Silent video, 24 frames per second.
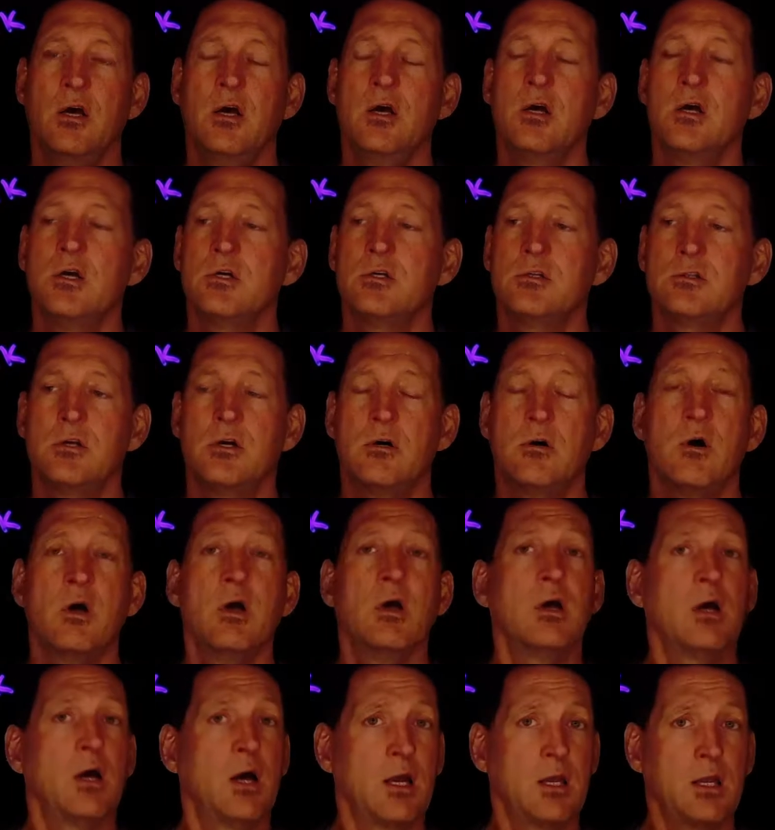So
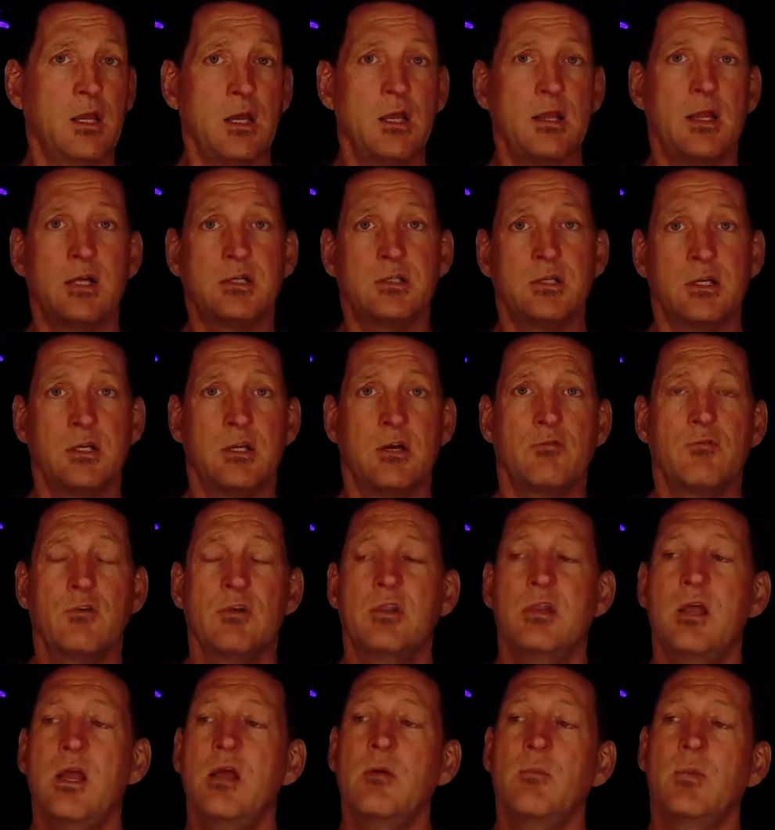again, that's a
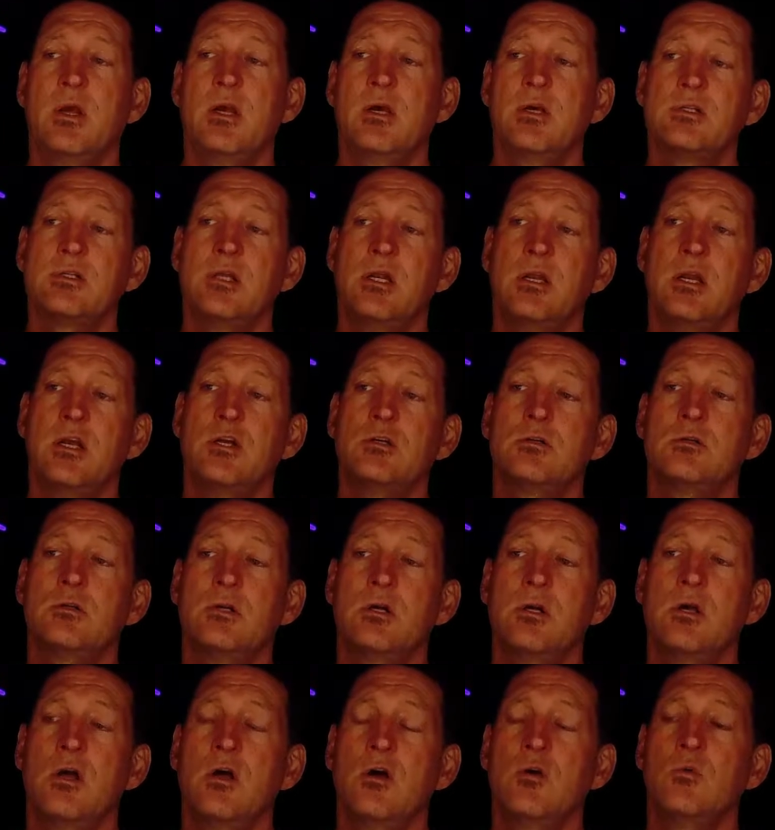different thing, because
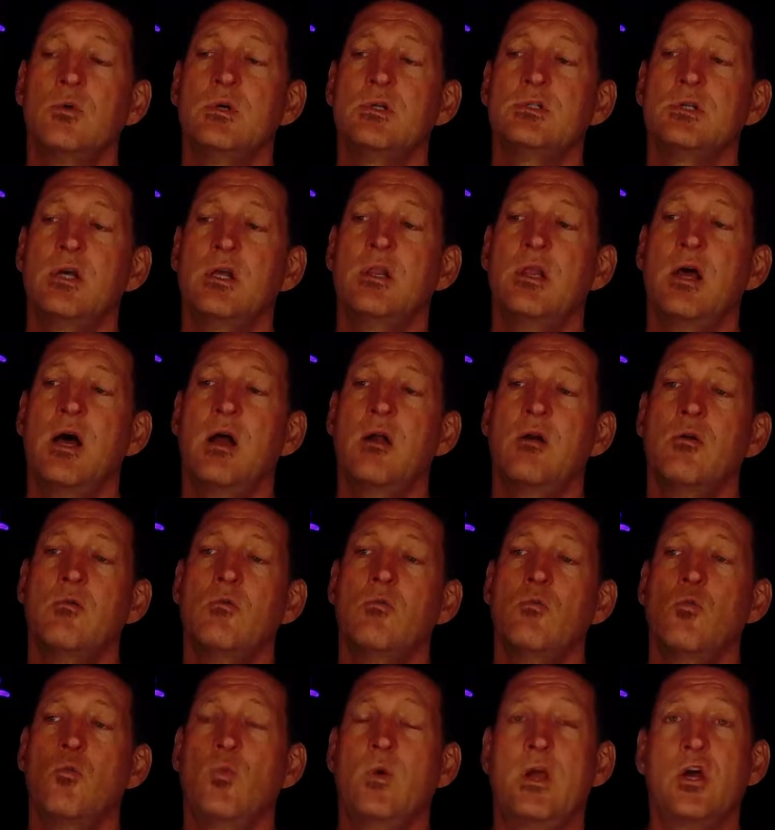initially we said that
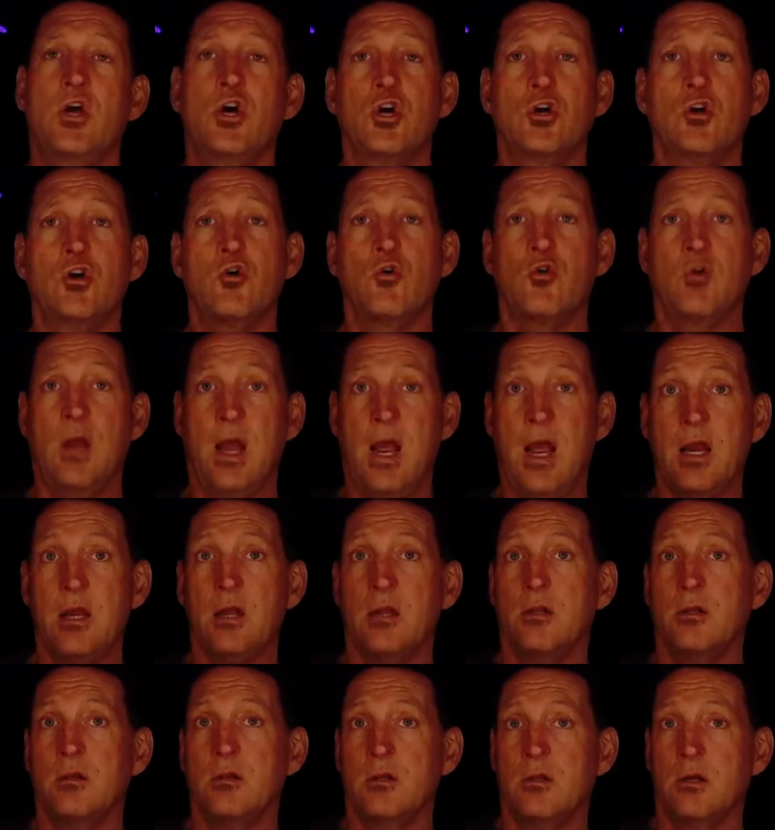we could
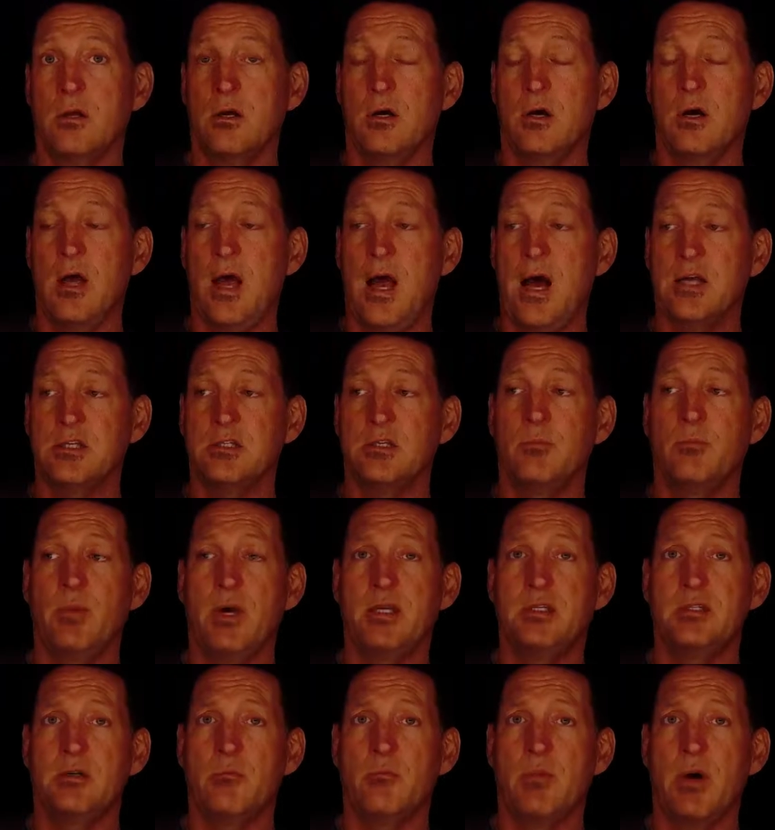create the
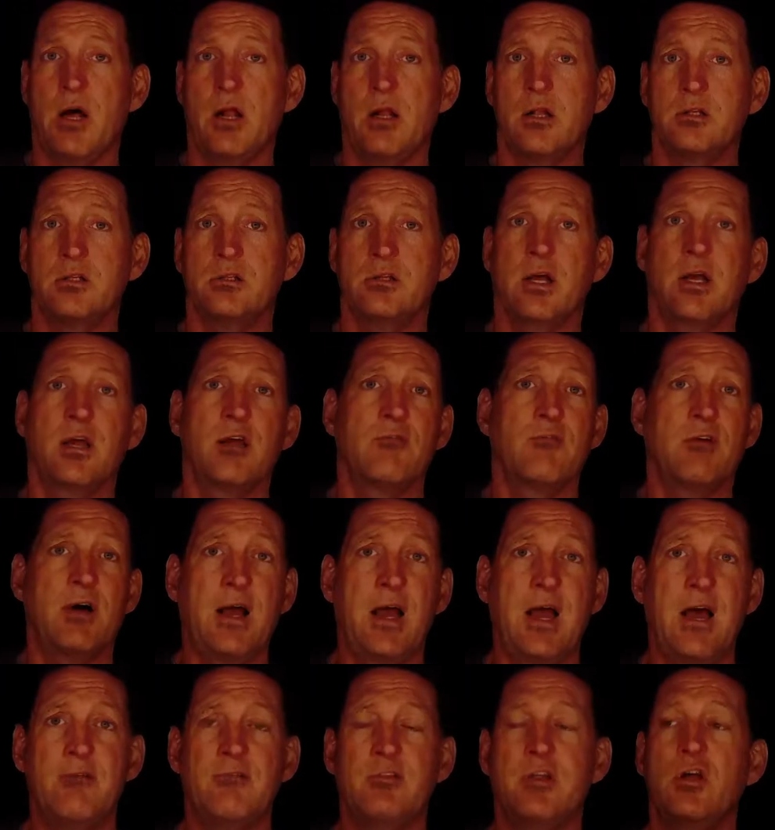acid-base imbalance, like if I
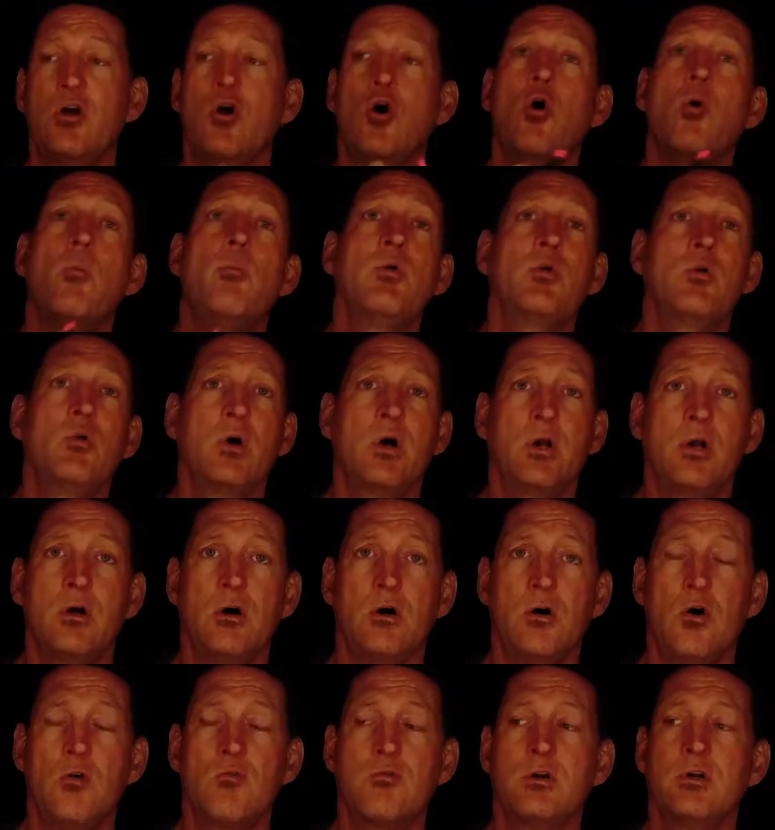have the opioid
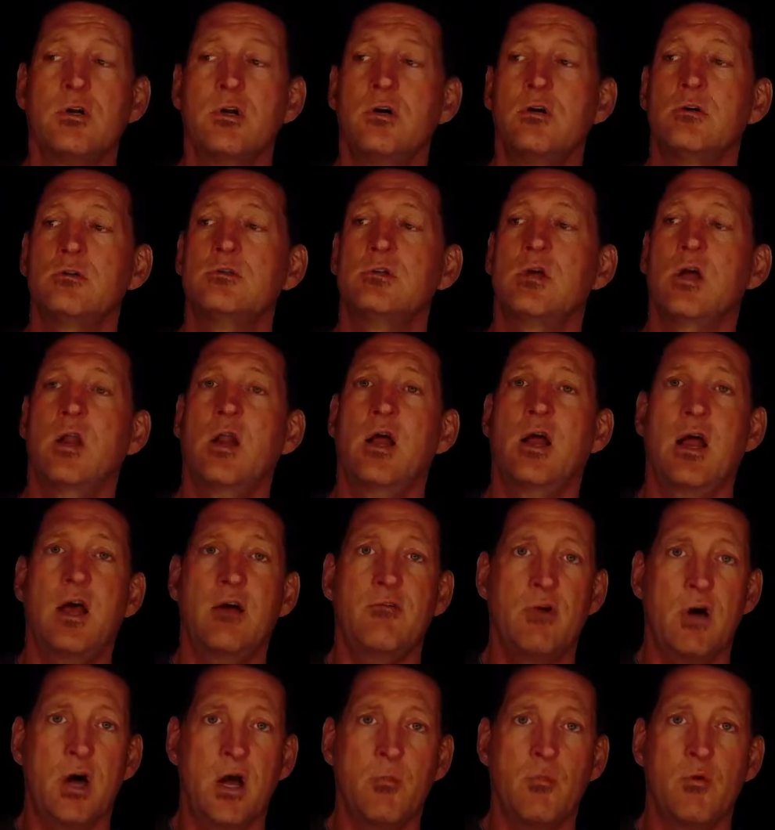overdose and I have
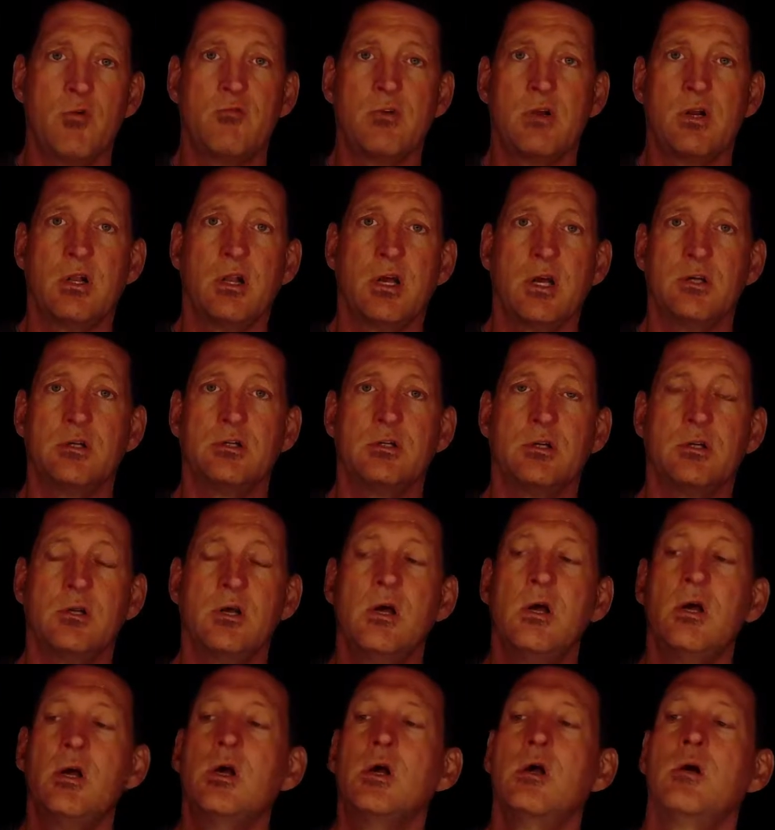hypoventilation.
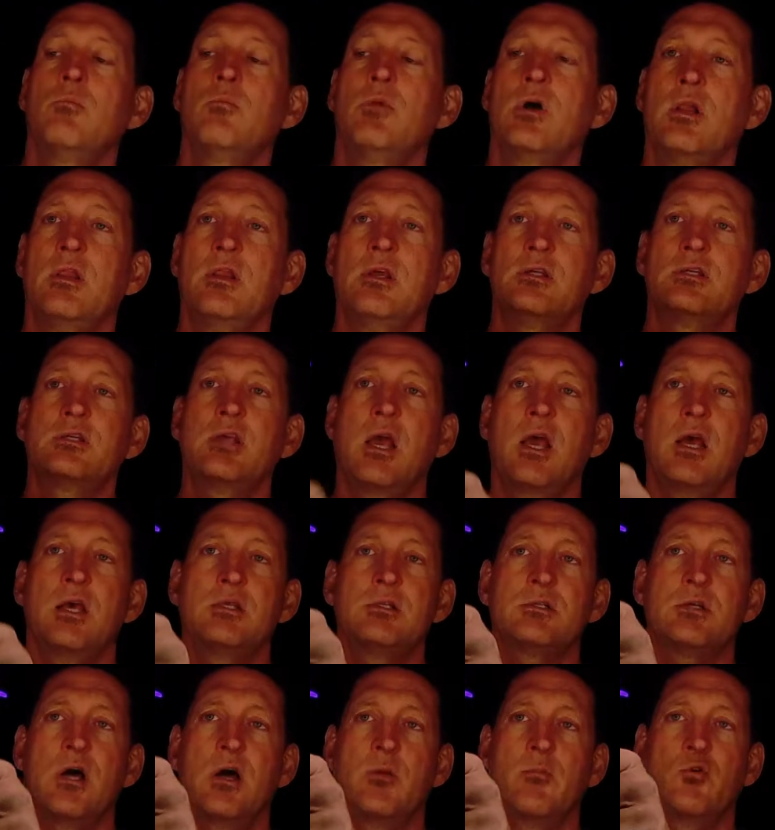But in this
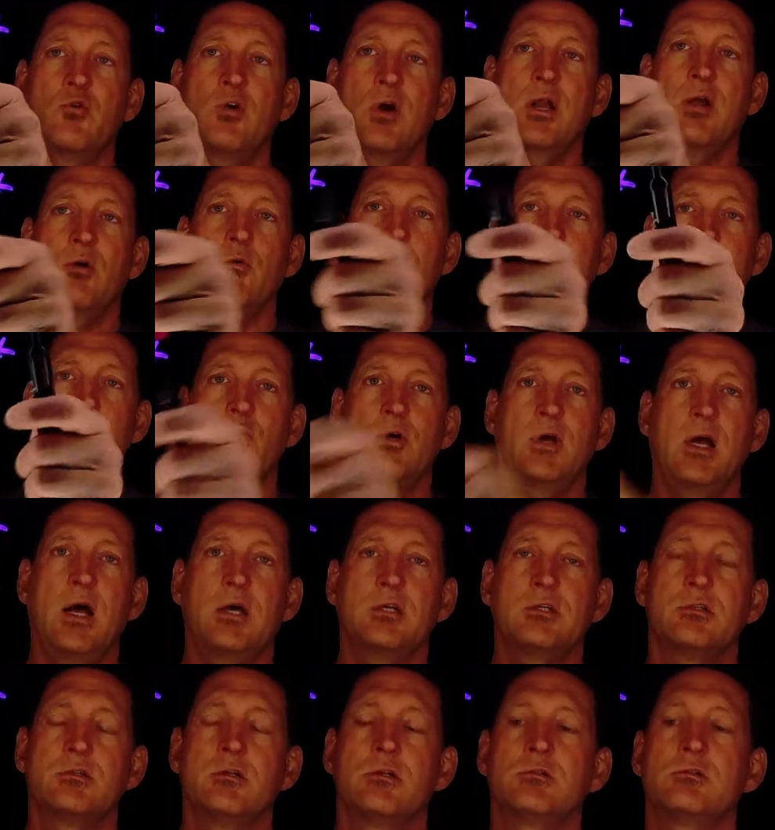case, I'm creating respiratory
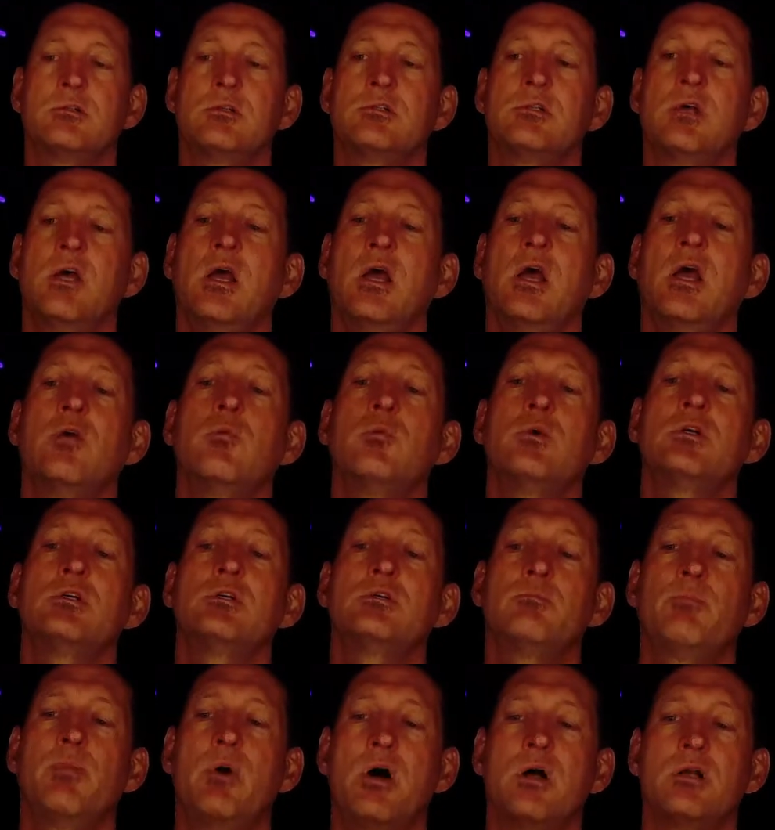acidosis in
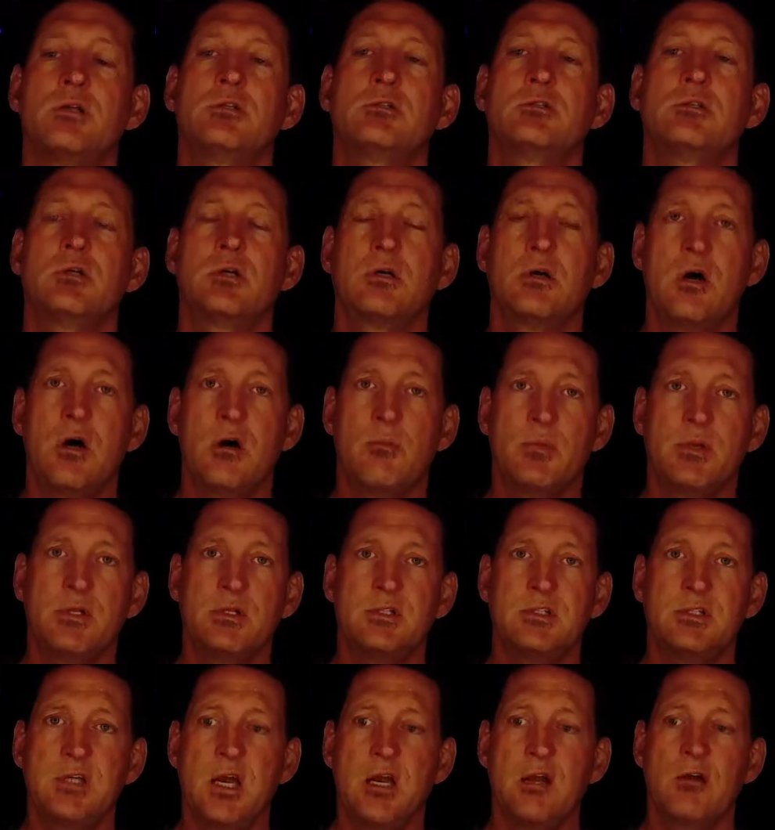response to
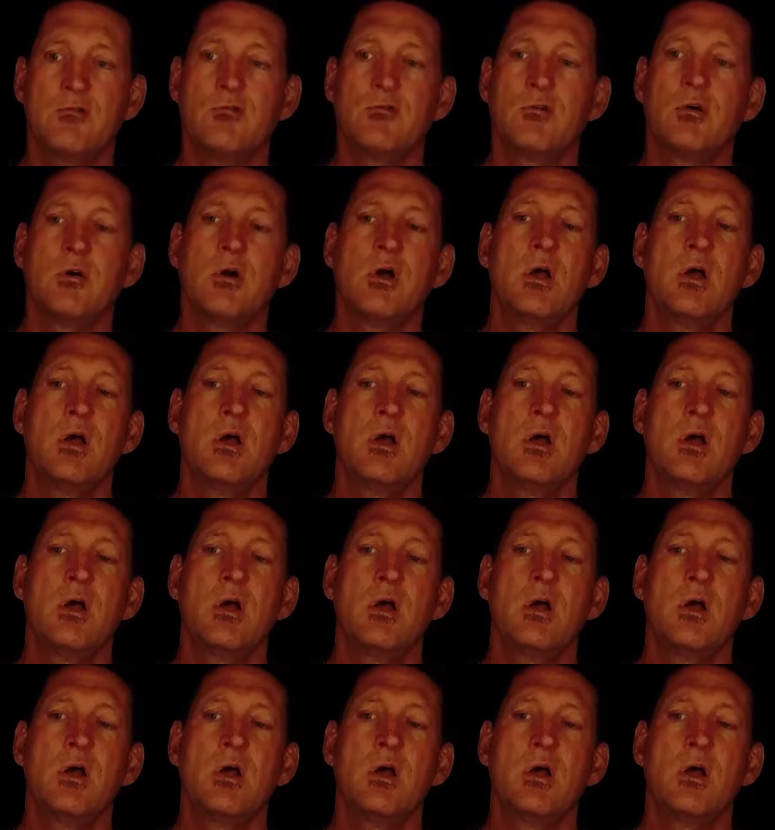compensating for